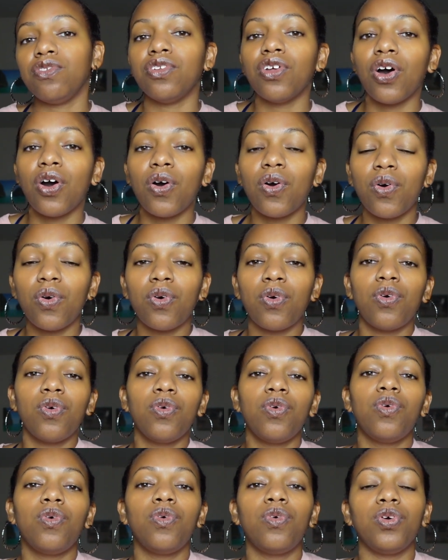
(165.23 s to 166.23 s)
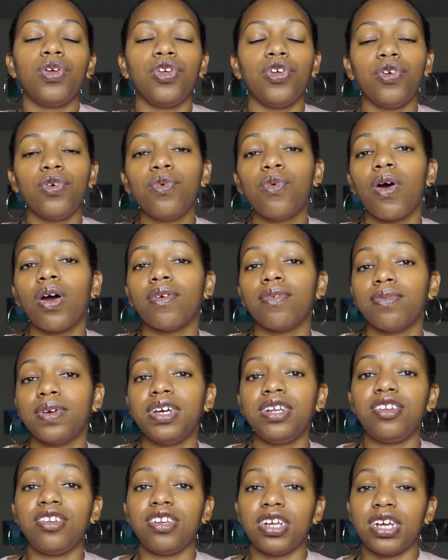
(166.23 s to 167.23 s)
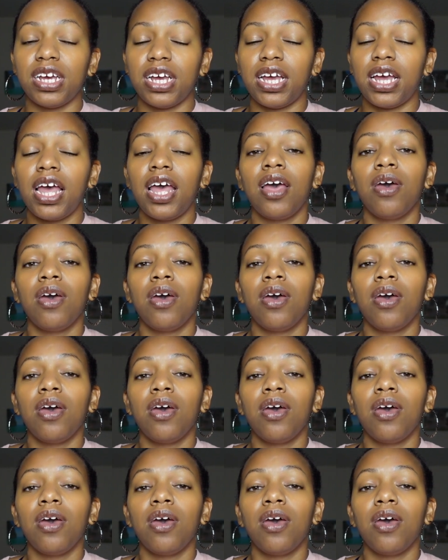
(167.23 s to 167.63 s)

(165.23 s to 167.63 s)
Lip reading: know who you are reaching